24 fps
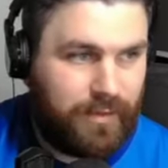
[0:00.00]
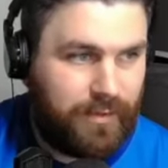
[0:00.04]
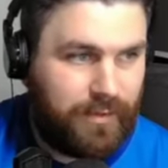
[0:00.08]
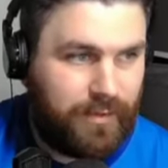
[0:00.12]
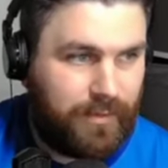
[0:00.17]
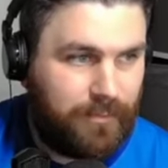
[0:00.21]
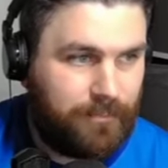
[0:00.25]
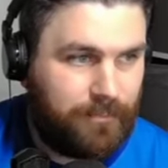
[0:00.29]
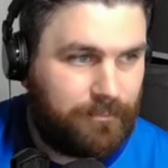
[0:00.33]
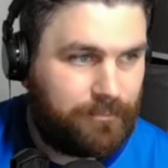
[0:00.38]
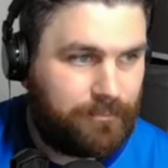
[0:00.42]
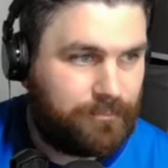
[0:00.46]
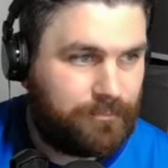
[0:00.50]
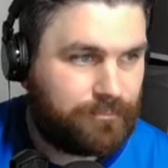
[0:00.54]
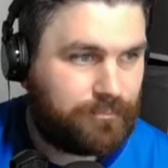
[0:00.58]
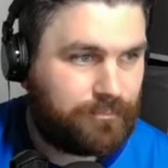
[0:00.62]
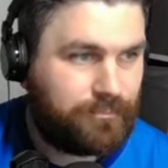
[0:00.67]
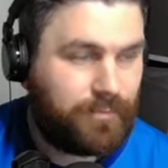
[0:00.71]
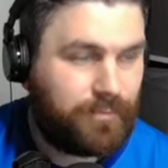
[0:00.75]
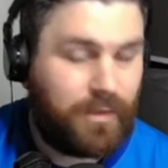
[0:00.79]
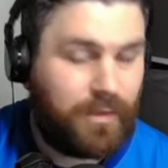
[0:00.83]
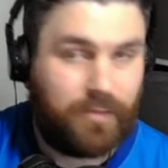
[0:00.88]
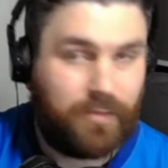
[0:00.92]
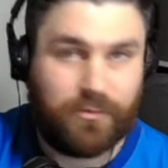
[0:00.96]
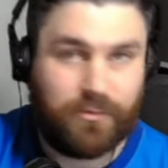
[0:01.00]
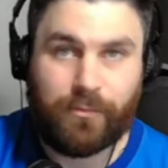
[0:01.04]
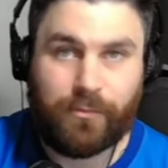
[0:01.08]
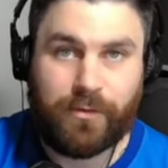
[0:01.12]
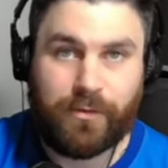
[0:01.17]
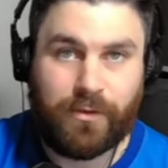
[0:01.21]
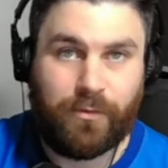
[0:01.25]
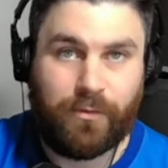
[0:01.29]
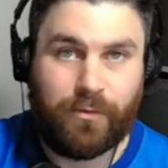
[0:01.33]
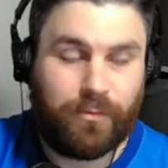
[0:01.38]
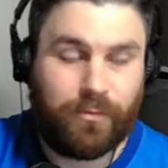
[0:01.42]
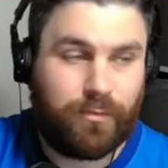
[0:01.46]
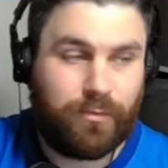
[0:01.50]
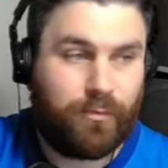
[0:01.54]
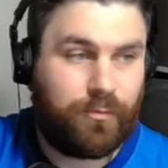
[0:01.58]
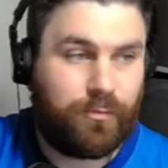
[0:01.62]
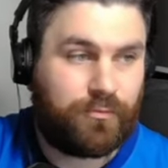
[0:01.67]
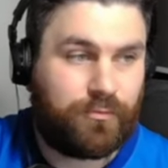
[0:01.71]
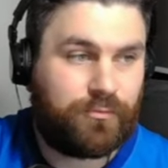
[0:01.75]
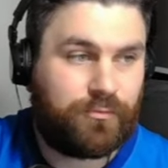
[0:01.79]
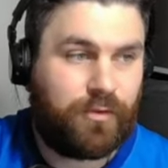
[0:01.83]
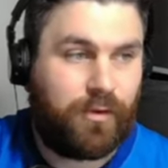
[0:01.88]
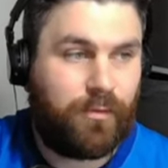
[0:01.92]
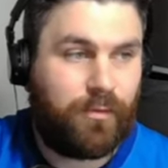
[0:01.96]
I don't know what your
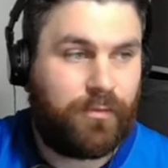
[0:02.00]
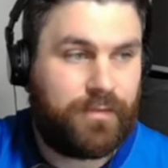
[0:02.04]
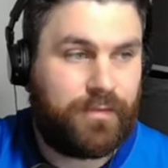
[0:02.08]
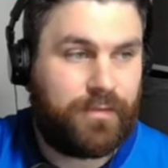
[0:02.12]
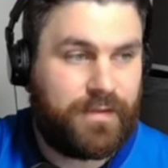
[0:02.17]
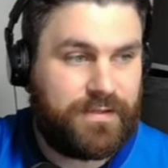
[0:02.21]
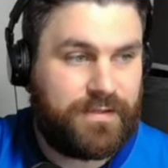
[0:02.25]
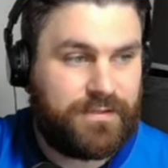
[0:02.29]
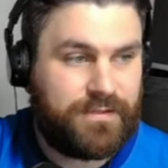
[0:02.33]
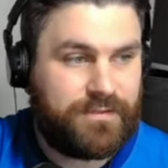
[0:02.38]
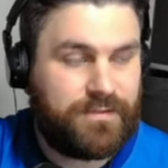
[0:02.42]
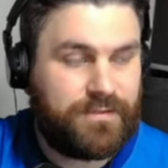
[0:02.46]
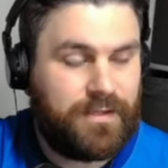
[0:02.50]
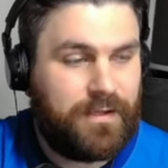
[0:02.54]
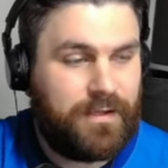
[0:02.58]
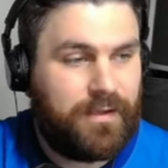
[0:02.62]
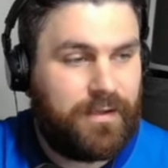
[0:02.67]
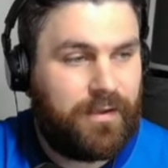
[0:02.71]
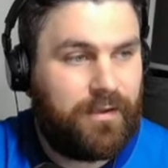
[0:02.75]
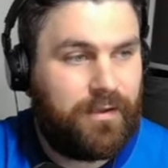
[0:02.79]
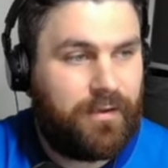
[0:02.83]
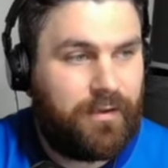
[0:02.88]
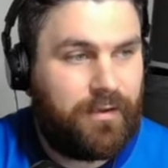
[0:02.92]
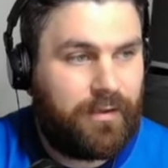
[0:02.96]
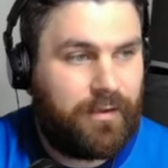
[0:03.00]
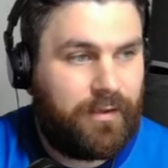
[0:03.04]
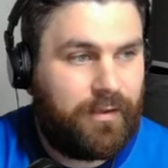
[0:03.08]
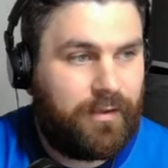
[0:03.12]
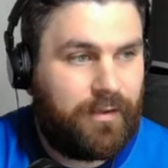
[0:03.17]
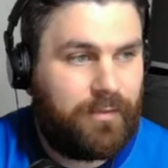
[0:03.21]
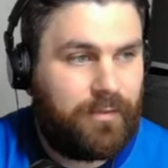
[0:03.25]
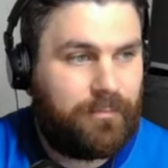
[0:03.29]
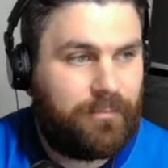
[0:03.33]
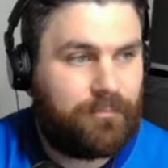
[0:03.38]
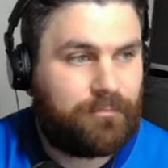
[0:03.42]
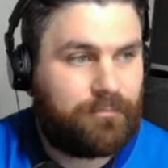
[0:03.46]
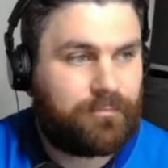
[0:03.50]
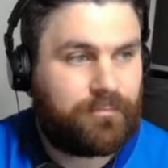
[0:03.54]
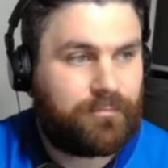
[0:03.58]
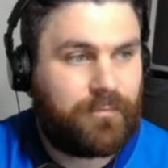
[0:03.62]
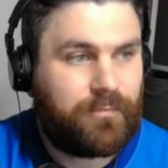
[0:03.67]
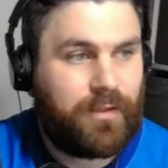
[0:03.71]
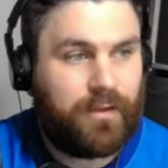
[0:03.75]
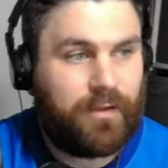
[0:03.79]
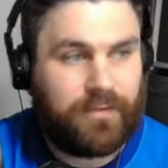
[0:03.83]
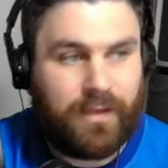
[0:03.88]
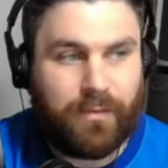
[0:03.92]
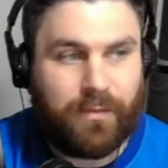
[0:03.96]
thoughts are on this. I
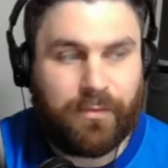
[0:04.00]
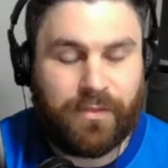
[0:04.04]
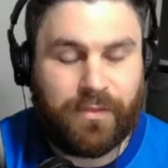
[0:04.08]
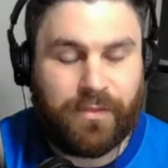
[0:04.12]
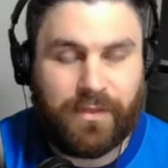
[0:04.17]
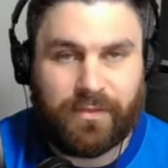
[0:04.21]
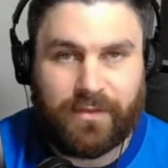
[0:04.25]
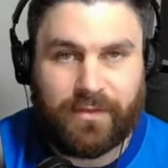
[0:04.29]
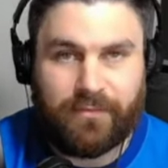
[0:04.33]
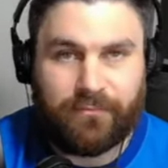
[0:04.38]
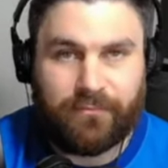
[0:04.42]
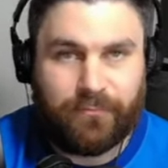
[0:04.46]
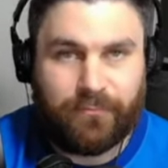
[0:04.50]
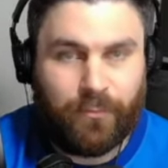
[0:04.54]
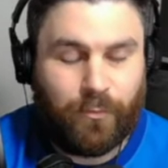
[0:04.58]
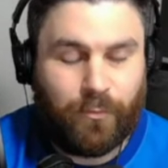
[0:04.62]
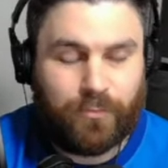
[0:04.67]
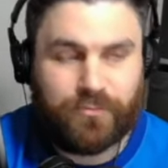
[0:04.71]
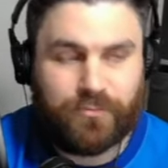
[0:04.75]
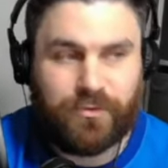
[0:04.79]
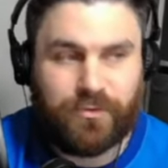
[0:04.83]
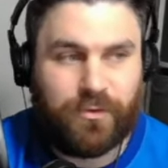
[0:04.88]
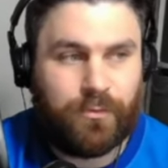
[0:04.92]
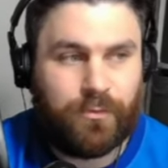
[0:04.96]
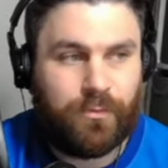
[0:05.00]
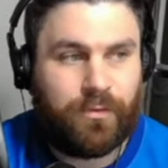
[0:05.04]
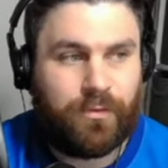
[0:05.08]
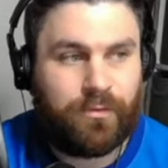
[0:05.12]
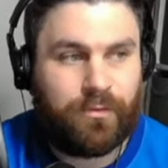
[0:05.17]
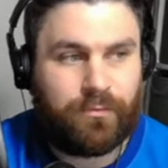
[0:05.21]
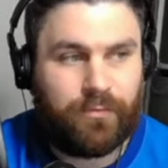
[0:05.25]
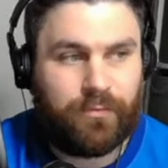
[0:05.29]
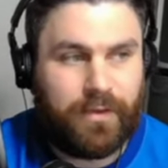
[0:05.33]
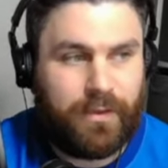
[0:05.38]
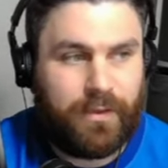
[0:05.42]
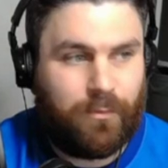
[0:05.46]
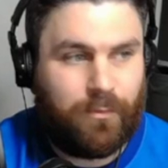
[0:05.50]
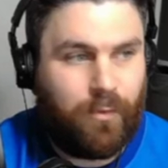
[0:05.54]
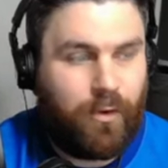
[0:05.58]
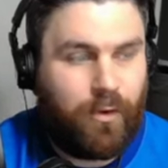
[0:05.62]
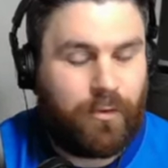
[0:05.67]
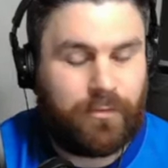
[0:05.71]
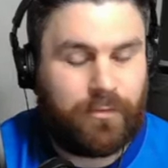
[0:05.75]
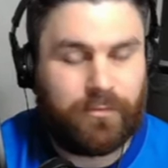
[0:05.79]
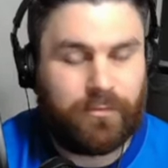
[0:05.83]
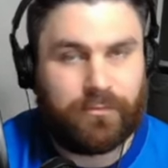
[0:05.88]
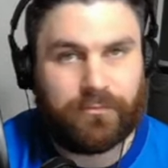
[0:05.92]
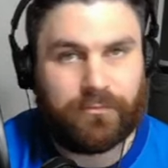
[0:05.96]
don't think that
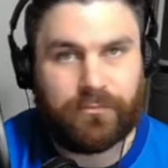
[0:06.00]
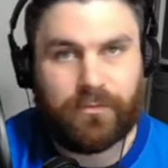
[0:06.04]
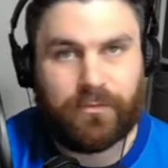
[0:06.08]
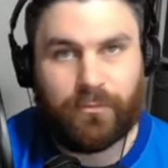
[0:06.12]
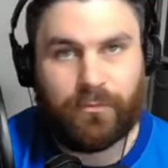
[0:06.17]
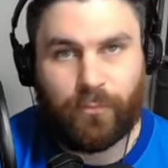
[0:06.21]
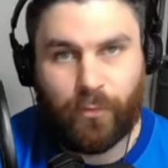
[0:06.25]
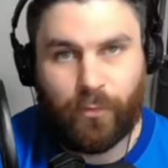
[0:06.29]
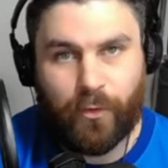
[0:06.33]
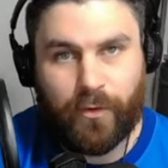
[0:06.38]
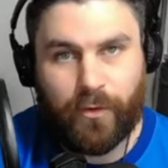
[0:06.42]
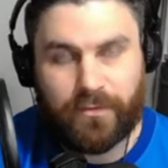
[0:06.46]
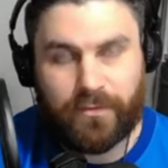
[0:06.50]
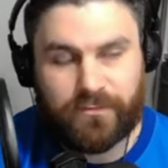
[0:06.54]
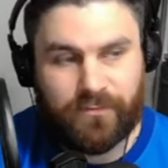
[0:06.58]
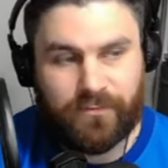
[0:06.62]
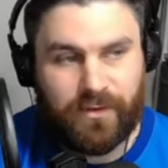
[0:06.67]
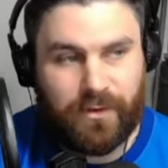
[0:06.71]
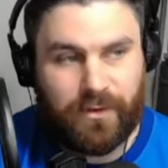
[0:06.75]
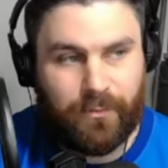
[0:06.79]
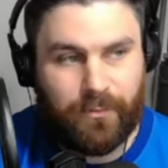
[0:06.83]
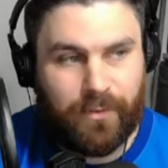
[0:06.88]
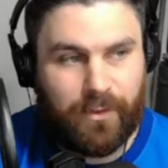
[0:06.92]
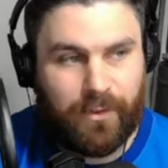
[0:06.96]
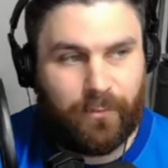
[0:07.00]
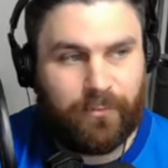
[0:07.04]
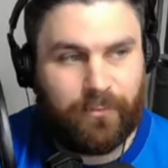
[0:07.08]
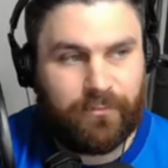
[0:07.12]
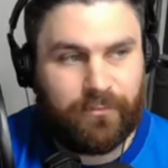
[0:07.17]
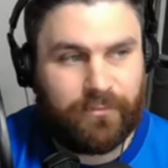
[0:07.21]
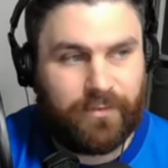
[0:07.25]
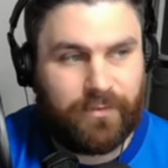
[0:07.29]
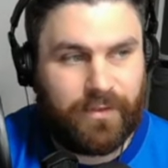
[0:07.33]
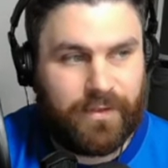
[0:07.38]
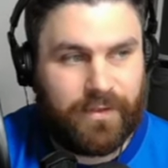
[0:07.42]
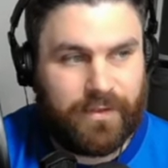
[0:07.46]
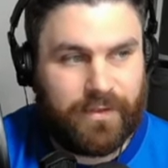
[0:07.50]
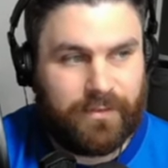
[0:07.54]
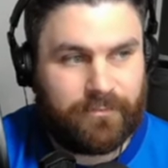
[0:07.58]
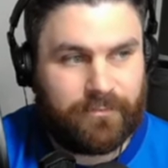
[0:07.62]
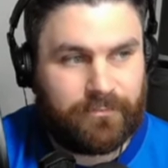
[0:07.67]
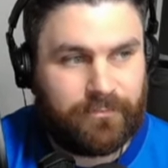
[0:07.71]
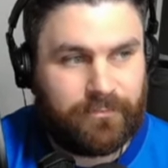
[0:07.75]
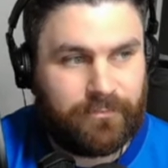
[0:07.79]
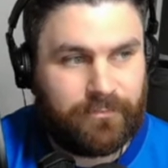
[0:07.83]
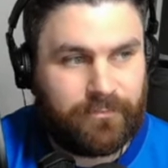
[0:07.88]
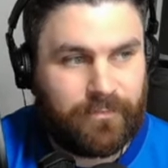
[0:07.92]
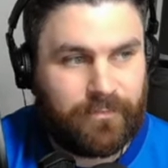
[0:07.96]
4-2-3-1. Works very well with the
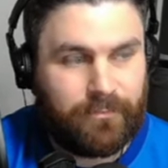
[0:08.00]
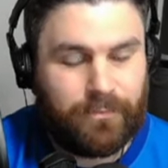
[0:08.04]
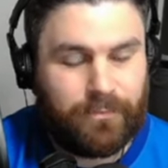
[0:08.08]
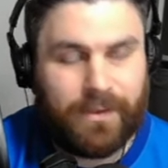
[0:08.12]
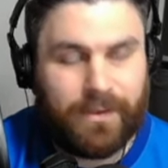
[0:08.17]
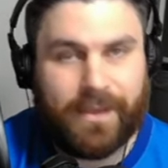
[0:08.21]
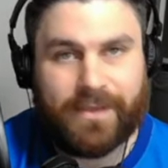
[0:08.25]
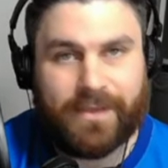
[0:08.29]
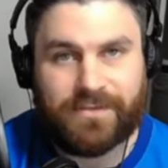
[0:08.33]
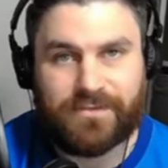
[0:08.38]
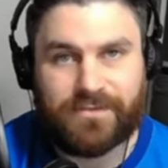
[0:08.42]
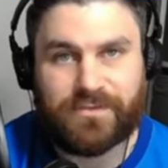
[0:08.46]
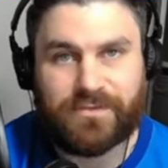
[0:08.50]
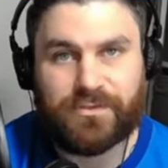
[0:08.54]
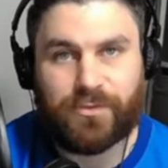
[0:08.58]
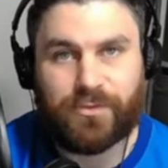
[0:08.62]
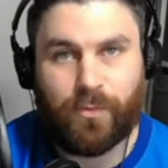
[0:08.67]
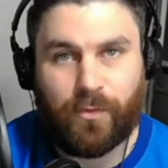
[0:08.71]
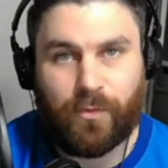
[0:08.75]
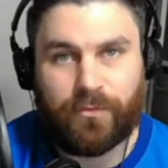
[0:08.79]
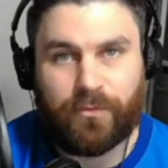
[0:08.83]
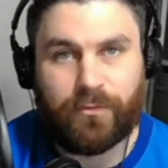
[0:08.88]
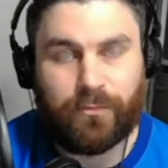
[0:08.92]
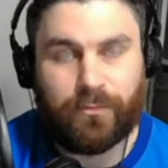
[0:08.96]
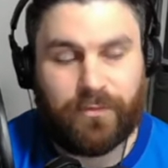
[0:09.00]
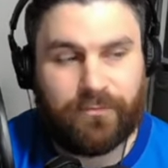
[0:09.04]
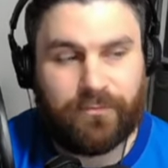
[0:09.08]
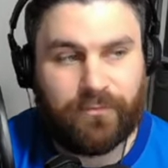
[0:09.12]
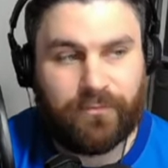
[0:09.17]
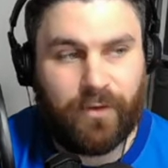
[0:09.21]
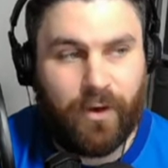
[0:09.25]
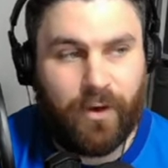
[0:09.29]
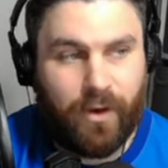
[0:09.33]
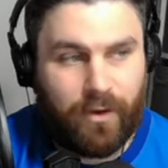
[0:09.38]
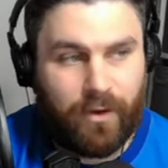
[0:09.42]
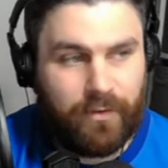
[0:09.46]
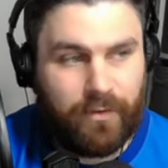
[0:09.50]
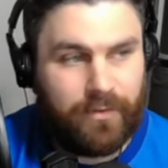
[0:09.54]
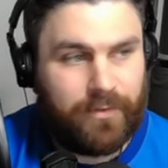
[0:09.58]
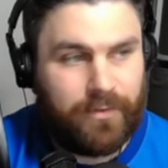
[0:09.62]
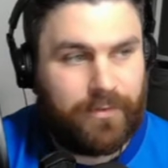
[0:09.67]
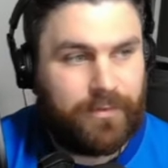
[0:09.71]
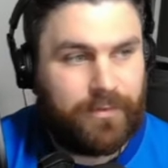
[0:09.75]
players and squad that we've got.